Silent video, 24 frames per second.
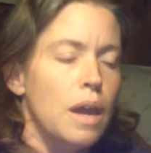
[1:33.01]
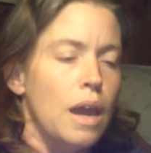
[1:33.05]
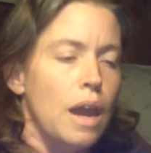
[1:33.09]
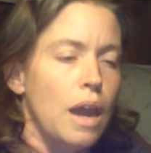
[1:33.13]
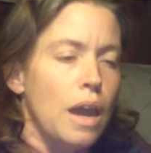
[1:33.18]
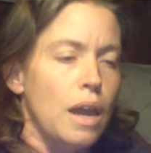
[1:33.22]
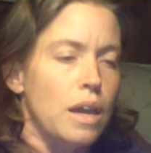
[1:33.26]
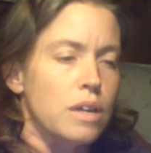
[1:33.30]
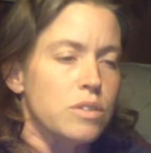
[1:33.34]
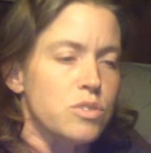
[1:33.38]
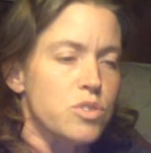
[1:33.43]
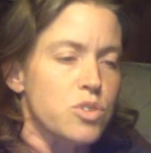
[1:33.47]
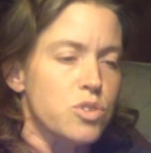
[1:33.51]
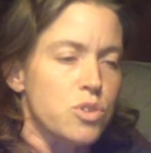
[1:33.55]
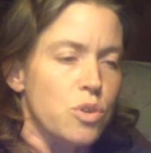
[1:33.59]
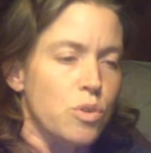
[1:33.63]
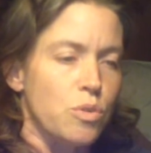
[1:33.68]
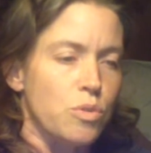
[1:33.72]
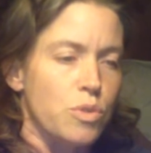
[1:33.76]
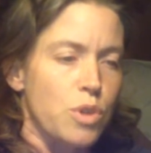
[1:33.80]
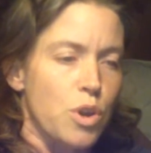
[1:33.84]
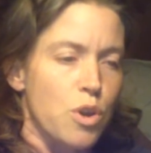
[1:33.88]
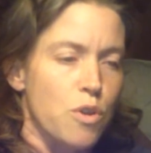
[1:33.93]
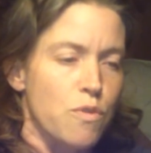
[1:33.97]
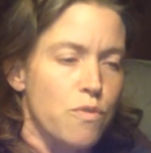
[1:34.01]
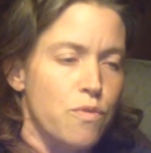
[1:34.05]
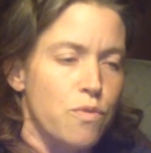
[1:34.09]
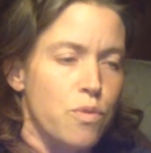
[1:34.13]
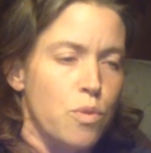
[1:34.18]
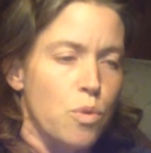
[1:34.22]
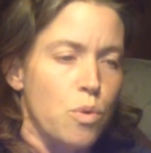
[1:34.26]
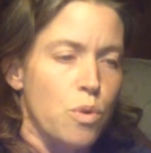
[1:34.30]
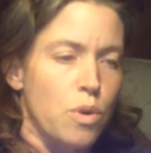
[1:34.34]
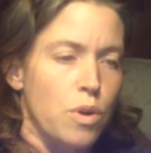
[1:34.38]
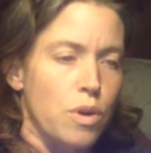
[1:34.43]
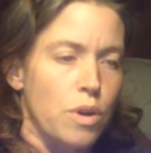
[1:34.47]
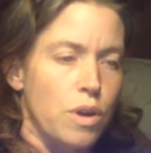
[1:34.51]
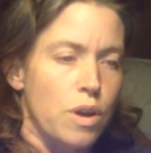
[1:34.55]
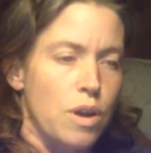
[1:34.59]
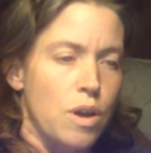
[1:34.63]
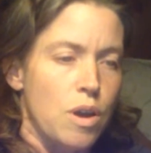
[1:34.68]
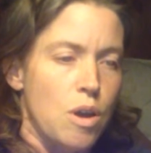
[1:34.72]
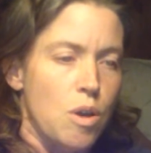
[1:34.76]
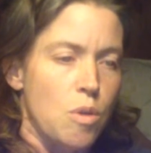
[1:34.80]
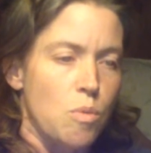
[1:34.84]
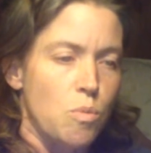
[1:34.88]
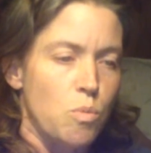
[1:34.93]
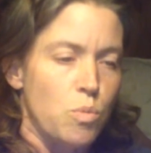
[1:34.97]
And so, therefore,
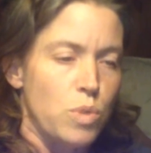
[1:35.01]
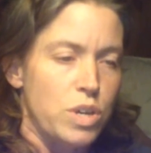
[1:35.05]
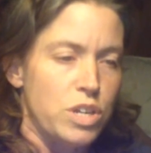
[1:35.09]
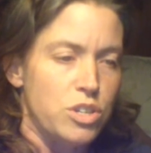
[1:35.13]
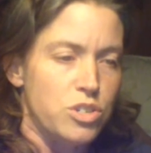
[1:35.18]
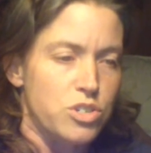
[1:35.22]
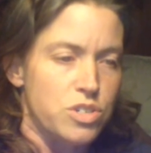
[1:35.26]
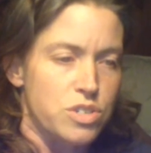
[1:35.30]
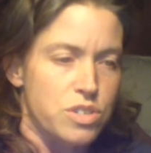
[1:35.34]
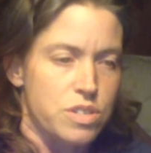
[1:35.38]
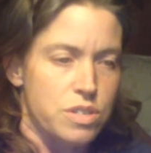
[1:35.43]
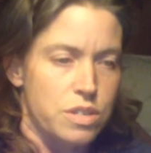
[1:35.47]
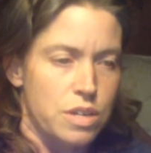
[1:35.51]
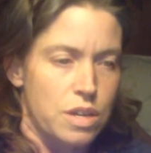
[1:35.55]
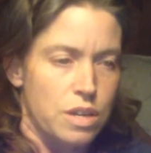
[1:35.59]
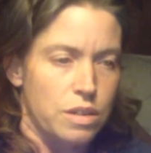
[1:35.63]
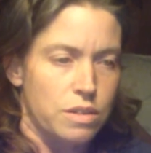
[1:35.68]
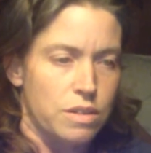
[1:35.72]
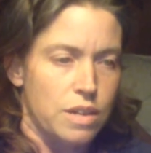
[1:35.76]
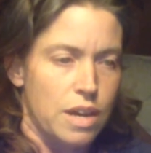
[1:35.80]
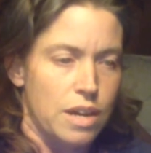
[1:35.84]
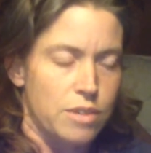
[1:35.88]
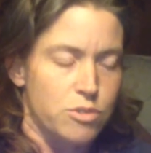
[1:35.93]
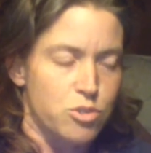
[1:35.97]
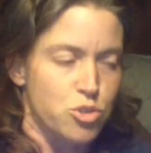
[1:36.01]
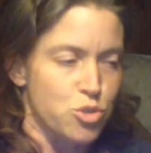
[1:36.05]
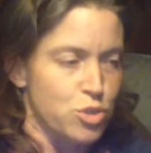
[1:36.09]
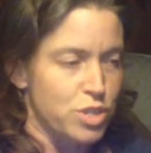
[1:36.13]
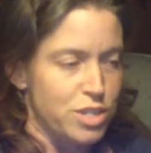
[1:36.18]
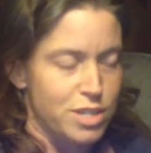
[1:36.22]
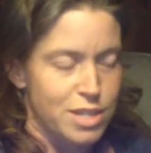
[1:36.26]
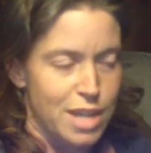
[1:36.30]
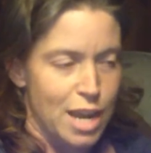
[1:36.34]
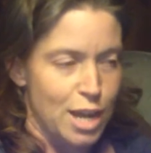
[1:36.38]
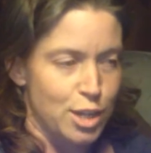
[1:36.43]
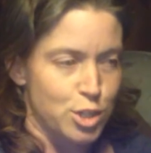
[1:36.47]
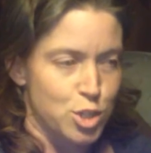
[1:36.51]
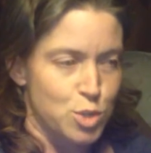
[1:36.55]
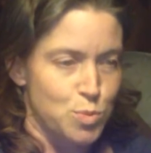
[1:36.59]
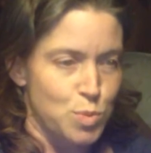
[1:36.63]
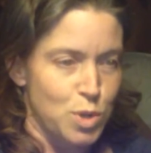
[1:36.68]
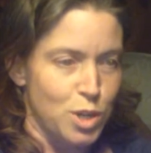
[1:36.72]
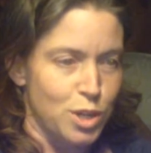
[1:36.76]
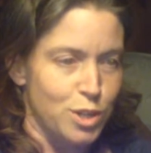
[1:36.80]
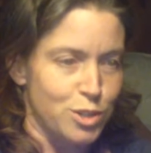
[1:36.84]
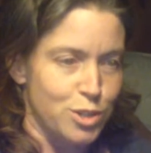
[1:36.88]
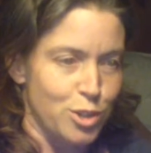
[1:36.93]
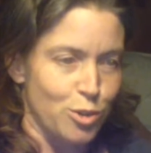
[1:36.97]
um, we just think that trees can't
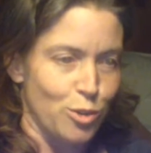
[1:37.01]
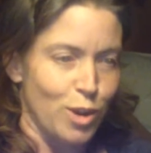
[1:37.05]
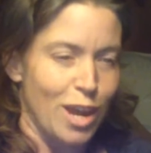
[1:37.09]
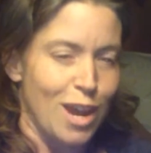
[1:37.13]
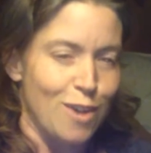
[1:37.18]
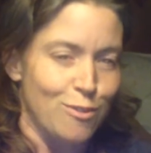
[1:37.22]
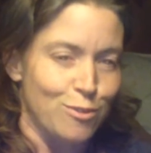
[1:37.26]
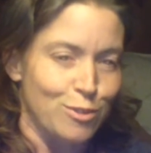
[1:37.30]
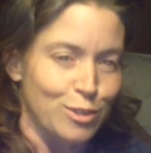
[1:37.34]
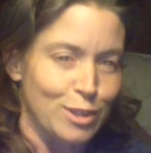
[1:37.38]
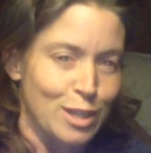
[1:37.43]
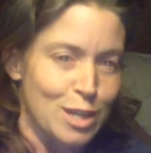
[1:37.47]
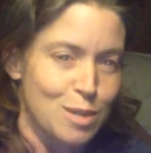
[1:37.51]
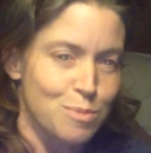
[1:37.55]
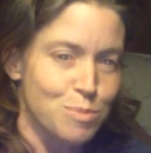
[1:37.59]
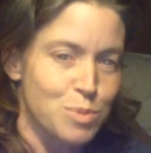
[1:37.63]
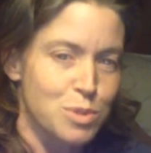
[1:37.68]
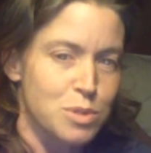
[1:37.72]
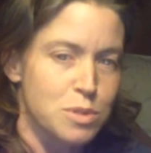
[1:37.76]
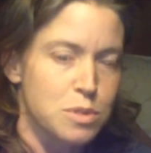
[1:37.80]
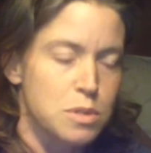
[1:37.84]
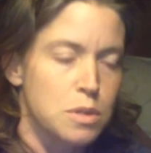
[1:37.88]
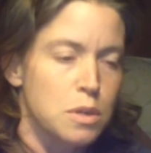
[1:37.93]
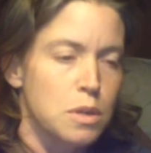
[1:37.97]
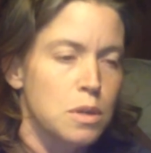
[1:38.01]
speak because they don't have lips,